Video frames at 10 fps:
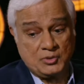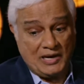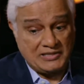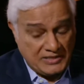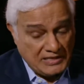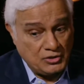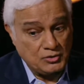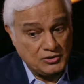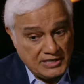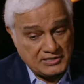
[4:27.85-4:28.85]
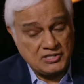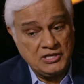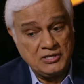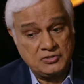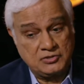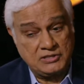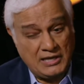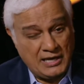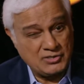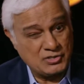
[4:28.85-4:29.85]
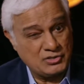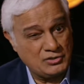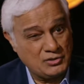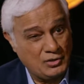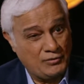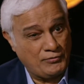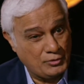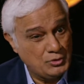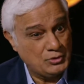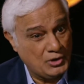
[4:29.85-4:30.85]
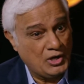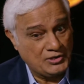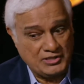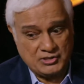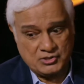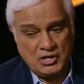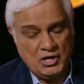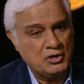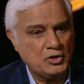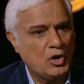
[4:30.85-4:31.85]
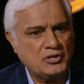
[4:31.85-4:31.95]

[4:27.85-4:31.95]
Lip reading: So I think you get to the answer of who God is,